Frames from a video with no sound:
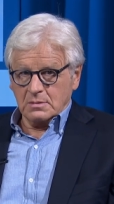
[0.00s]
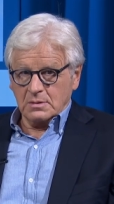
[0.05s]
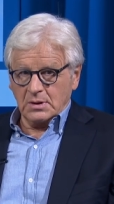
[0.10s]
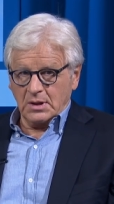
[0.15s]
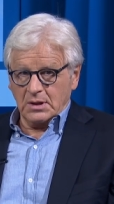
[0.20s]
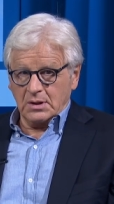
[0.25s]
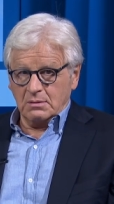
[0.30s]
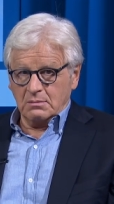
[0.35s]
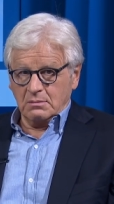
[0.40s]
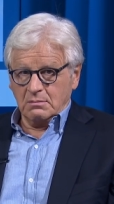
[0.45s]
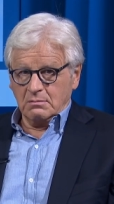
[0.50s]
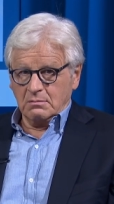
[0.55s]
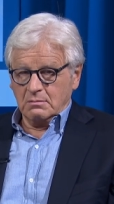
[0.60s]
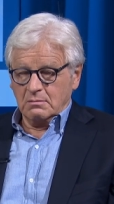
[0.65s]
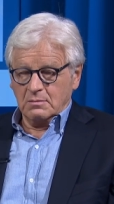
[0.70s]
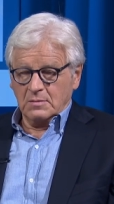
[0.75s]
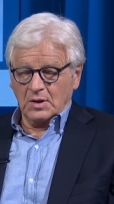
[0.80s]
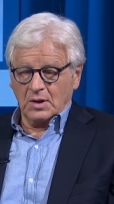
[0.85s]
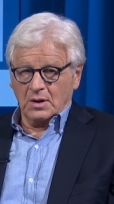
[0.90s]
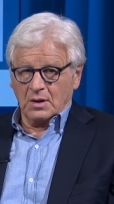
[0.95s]
in,
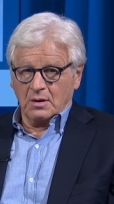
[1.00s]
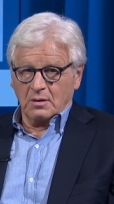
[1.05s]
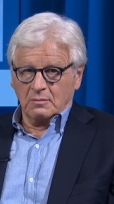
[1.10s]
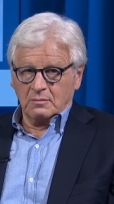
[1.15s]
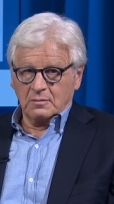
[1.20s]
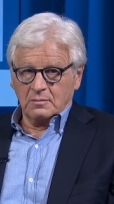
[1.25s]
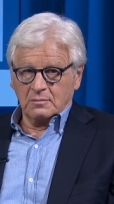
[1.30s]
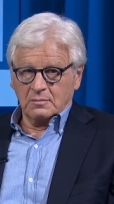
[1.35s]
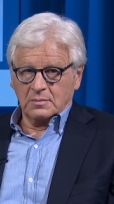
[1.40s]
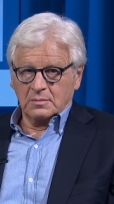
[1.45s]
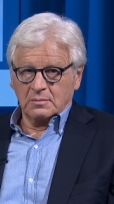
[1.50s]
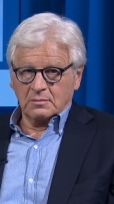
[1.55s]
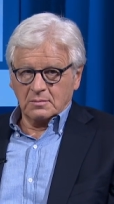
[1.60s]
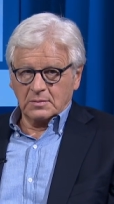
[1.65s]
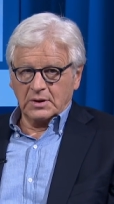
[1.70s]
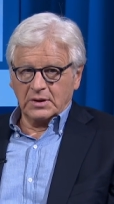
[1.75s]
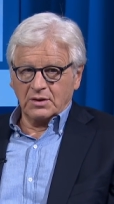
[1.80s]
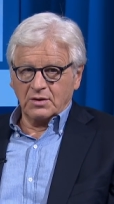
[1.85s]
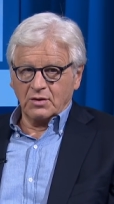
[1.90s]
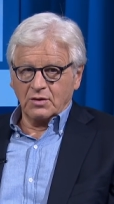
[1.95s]
you know,
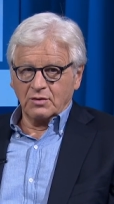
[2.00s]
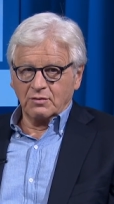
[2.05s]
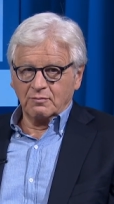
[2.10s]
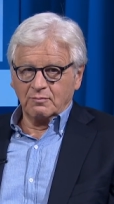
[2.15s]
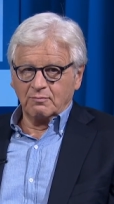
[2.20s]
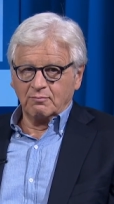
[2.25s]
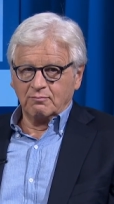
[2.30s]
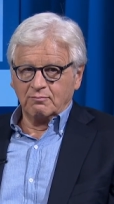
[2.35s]
in her